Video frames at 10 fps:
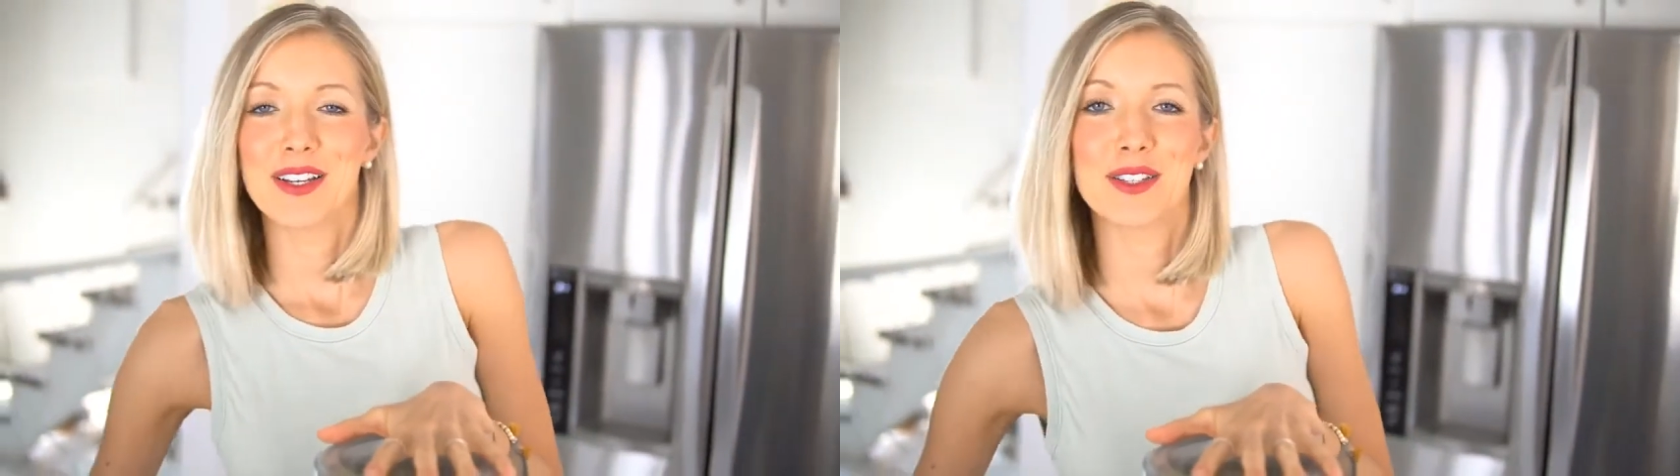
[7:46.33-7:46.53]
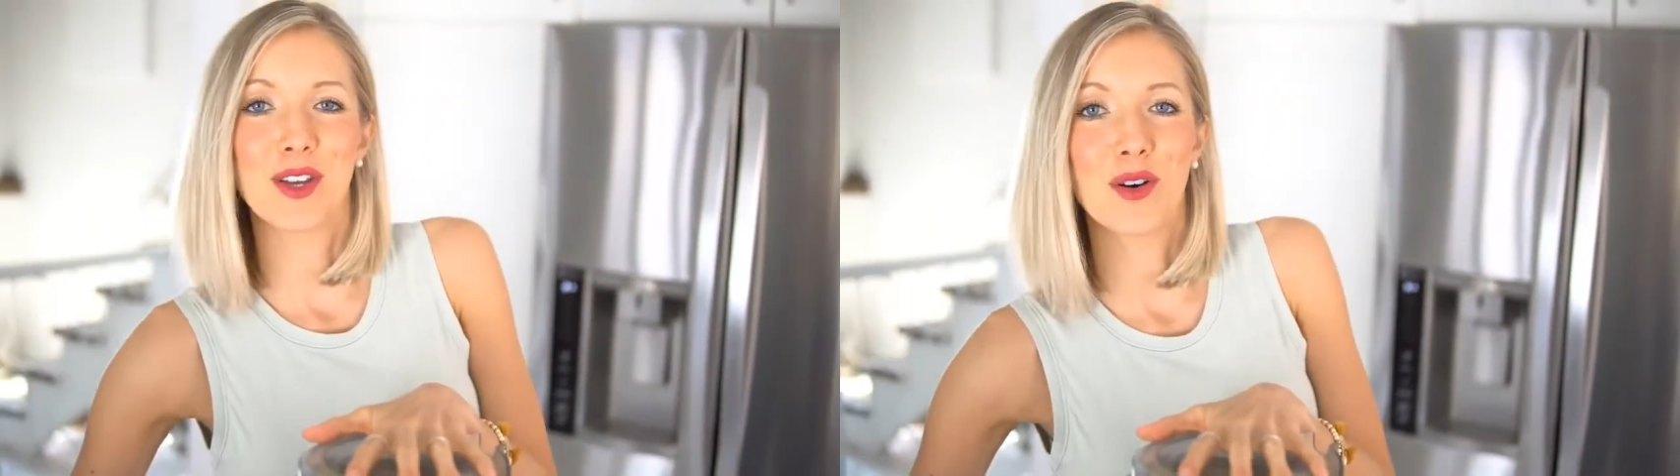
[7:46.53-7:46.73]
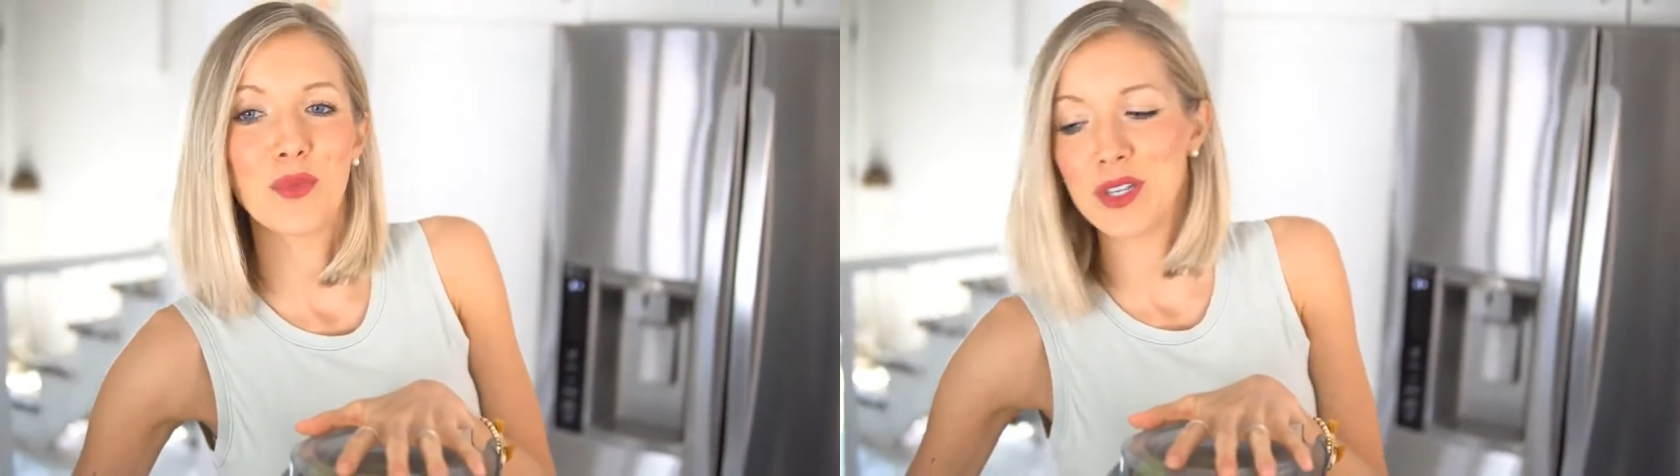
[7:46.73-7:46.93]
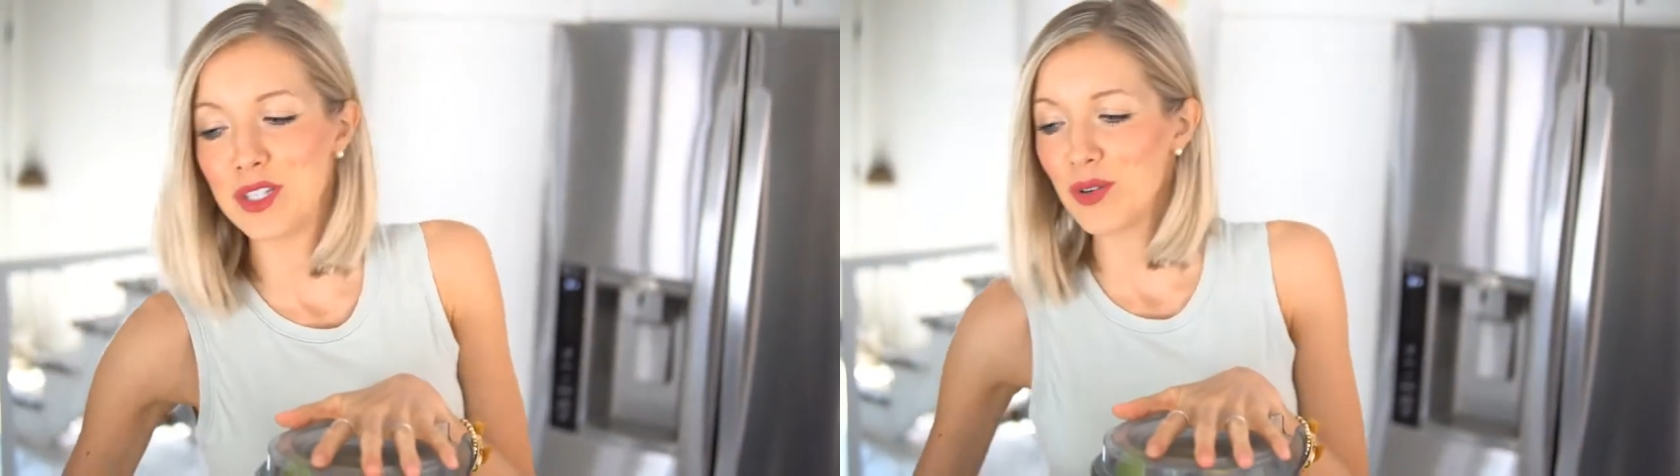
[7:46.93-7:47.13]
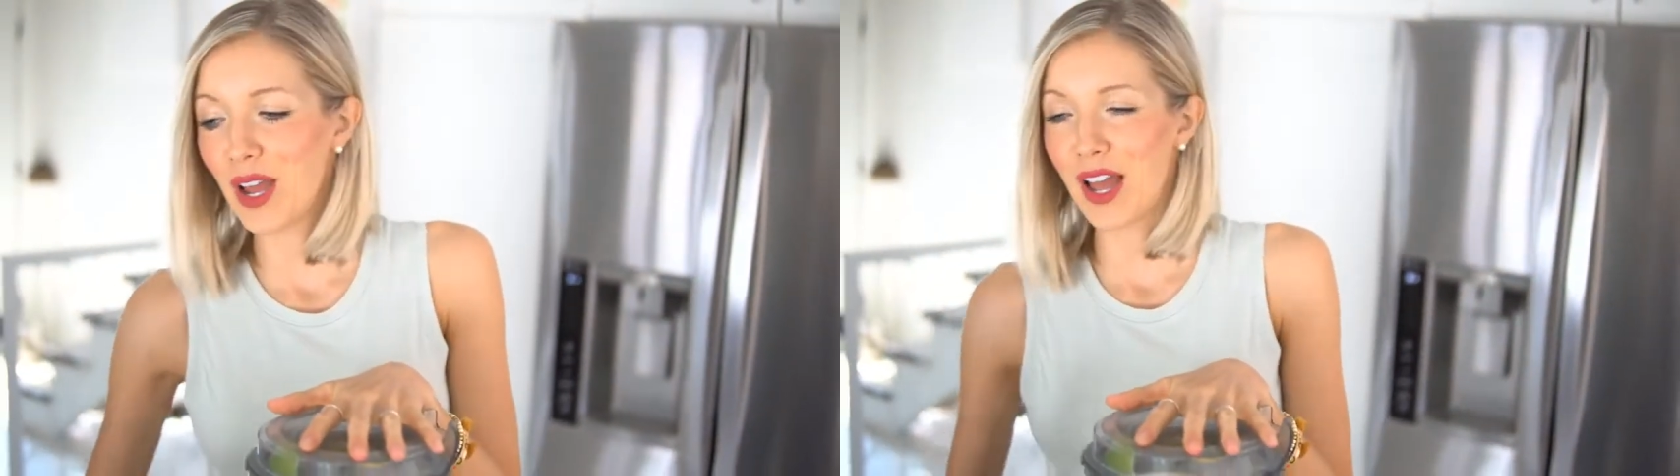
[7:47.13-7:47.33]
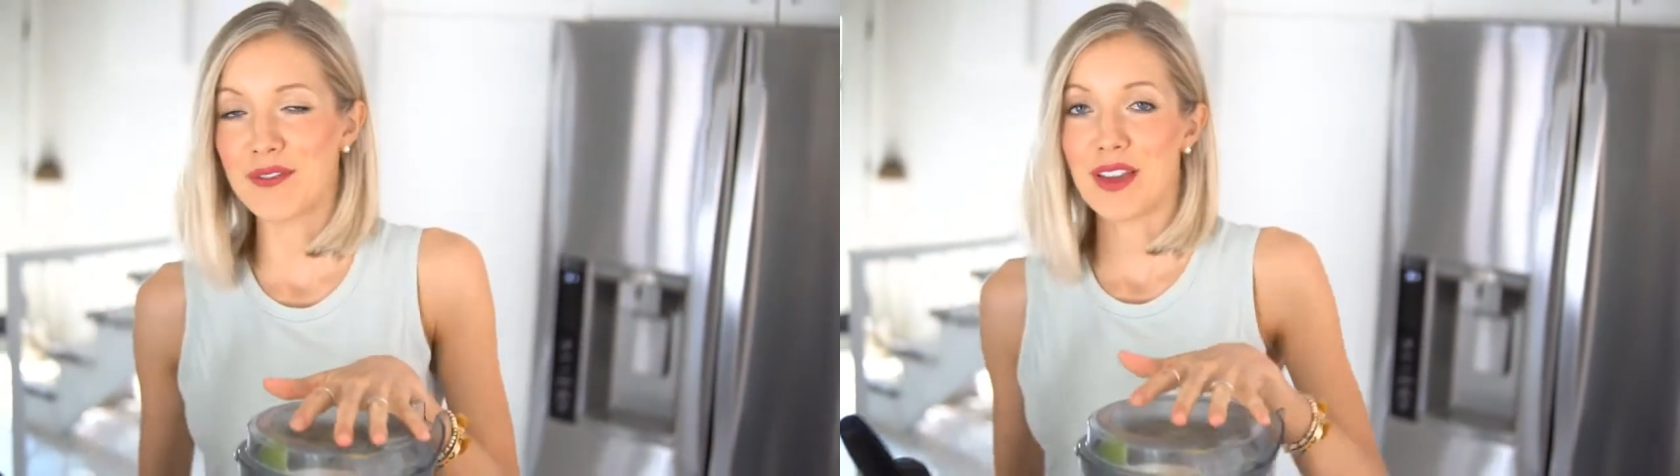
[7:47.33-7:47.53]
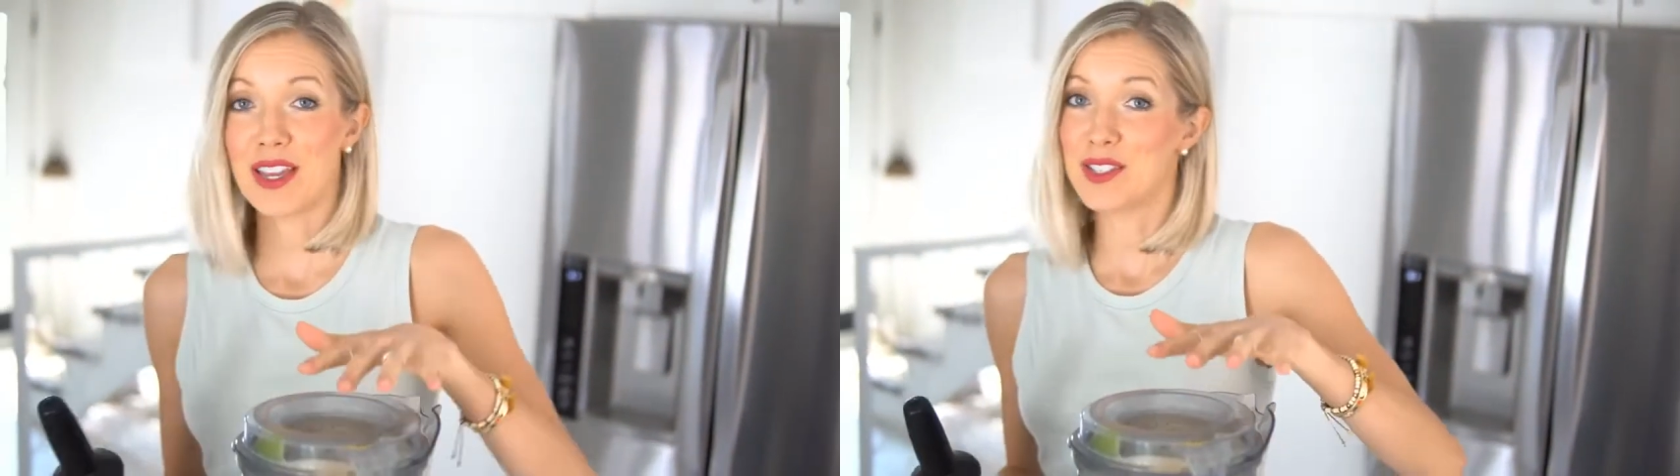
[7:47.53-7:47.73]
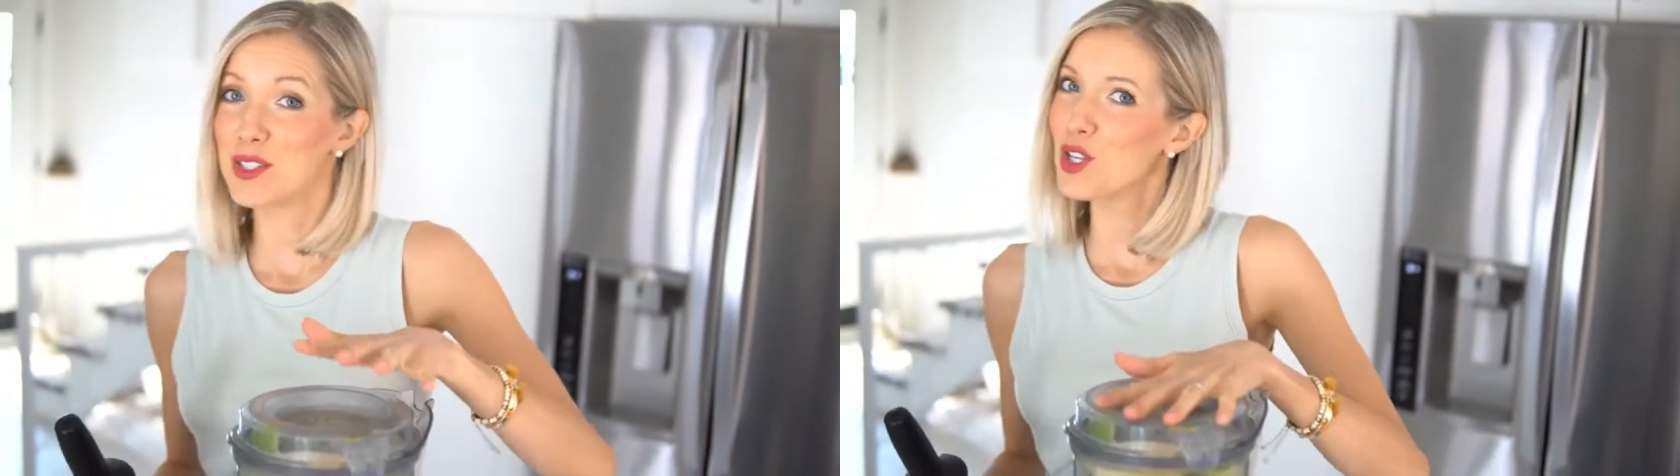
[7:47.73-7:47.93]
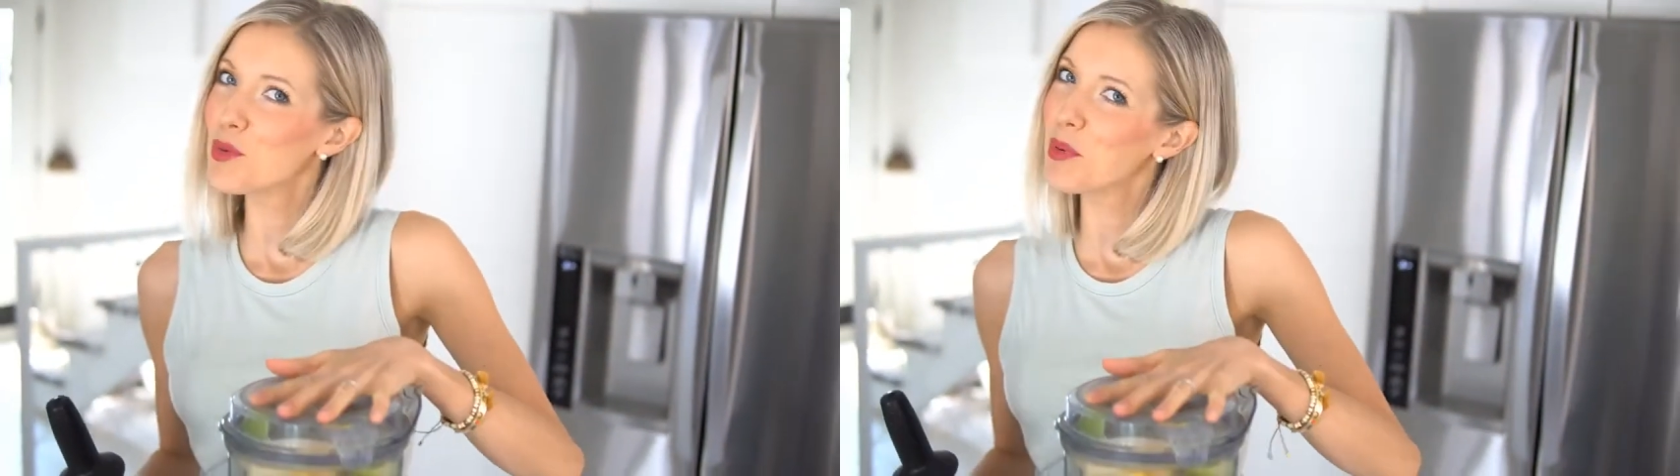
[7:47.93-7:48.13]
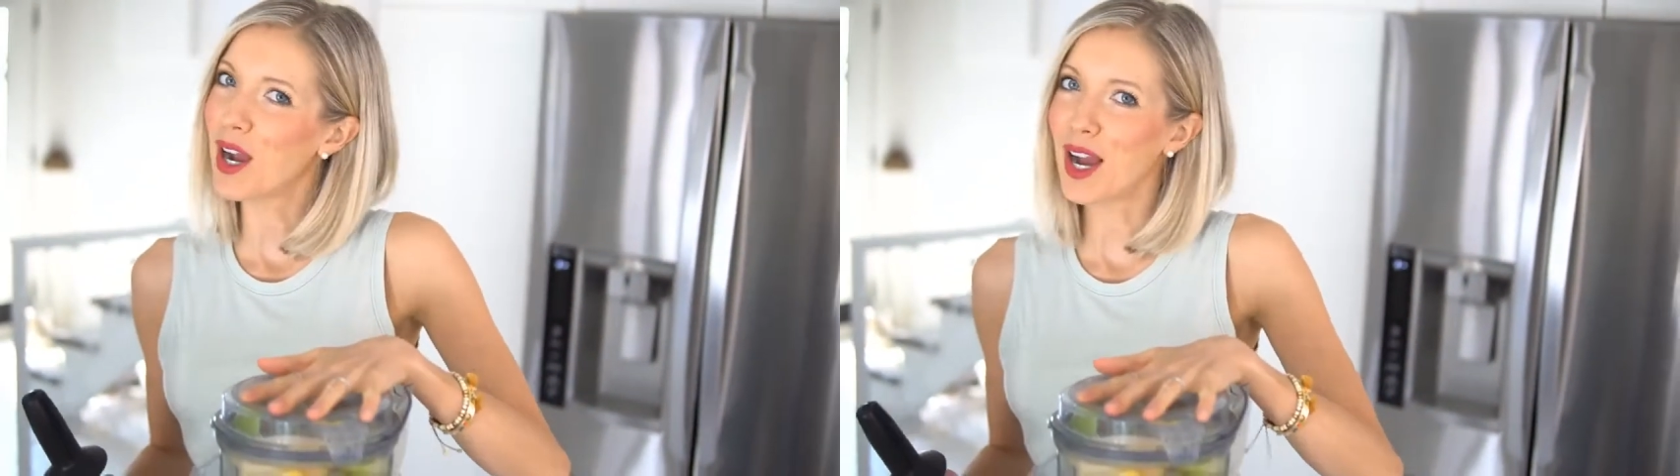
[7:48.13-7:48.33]
So we do have a
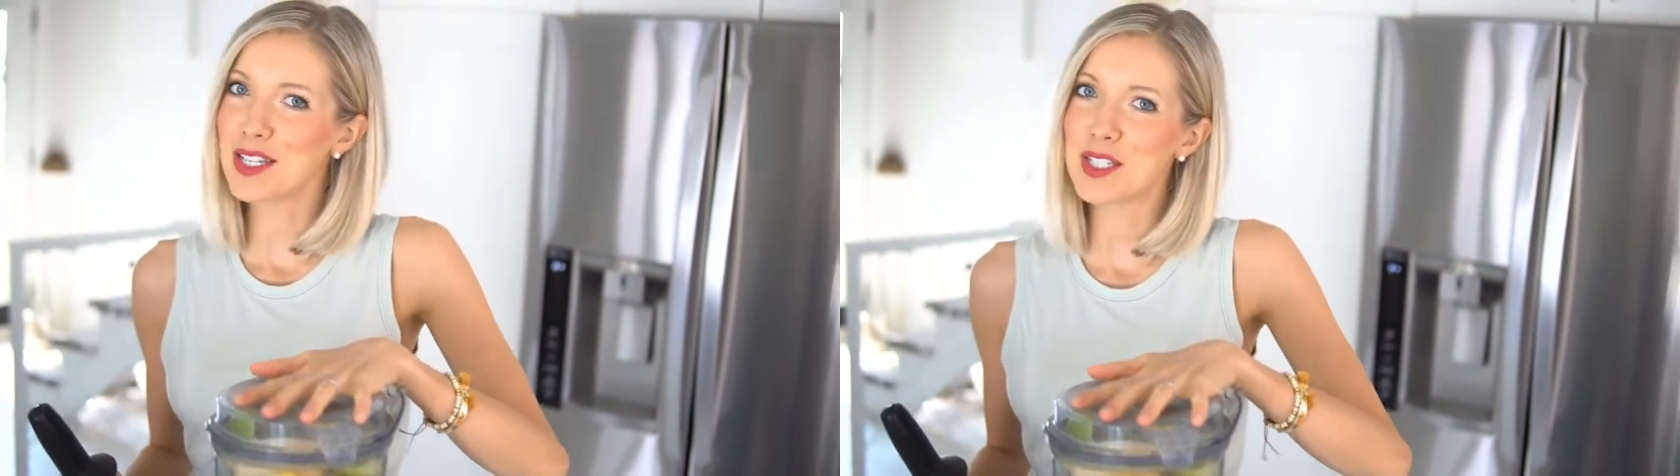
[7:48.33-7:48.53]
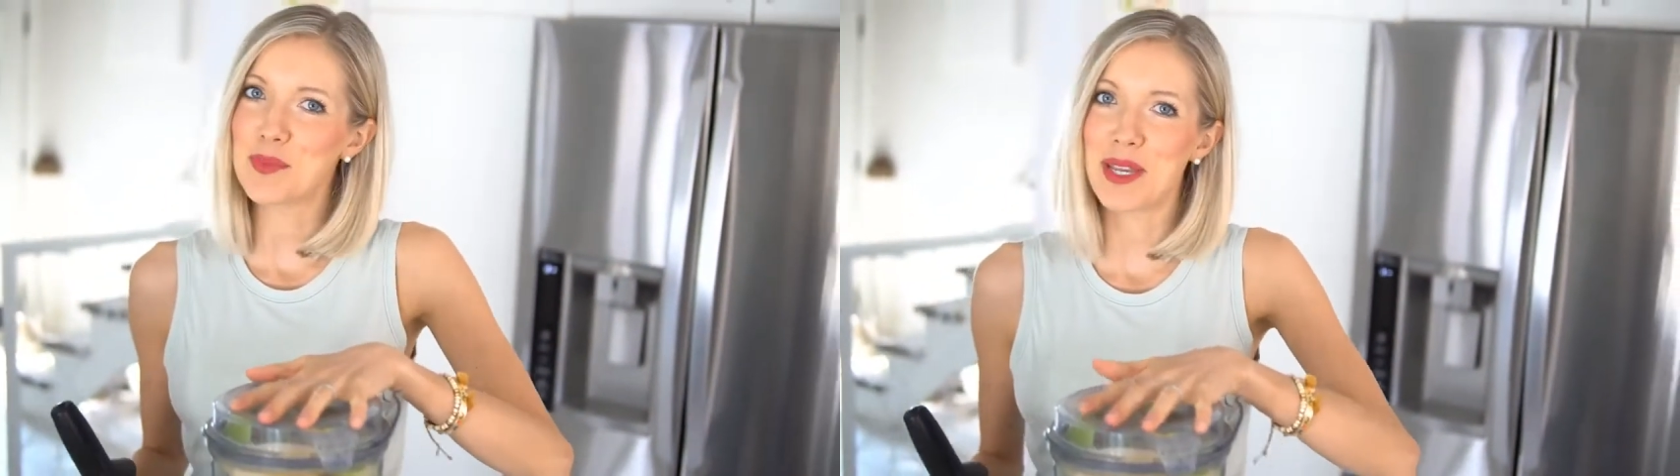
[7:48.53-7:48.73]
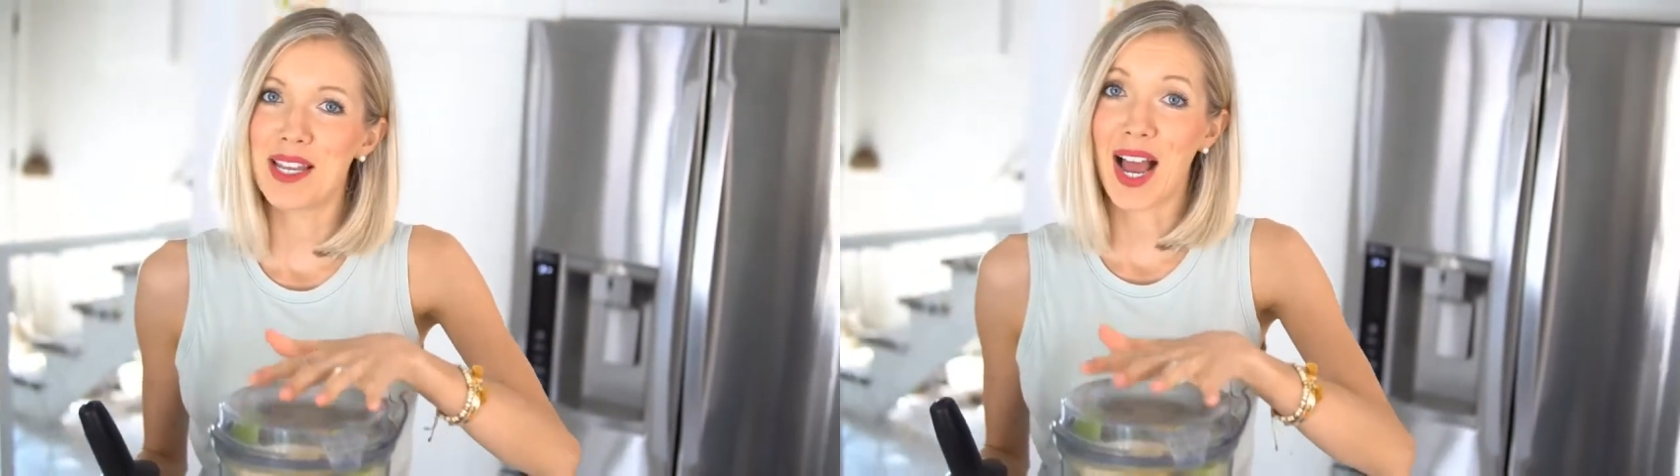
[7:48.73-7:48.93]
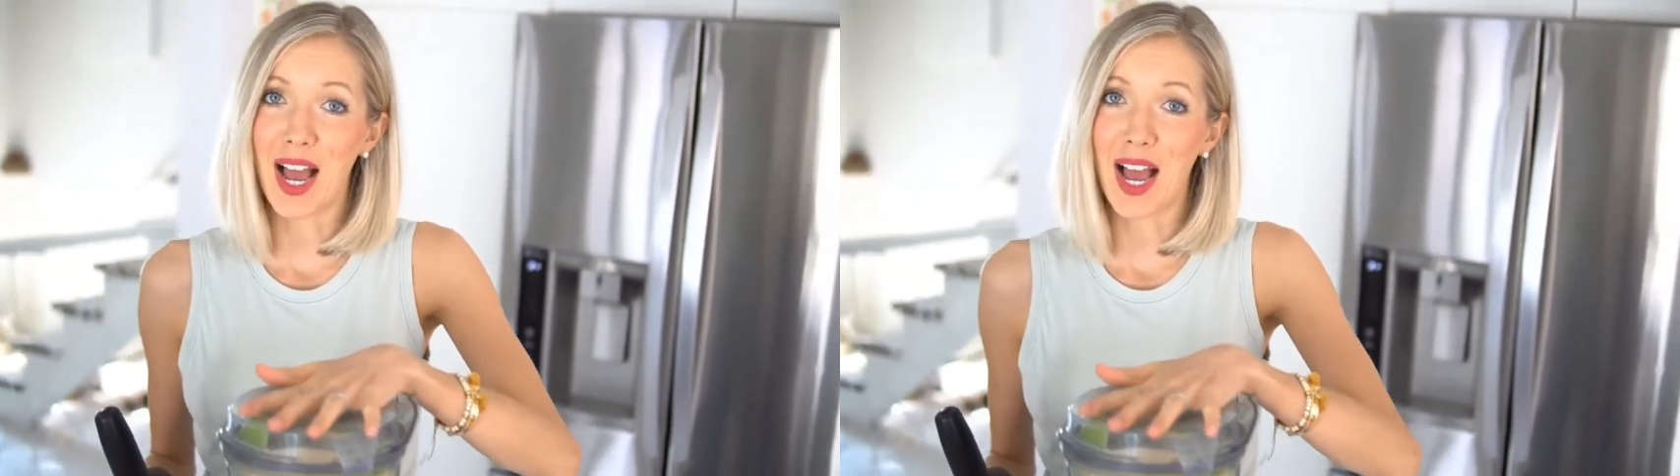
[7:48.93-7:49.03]
super high-speed,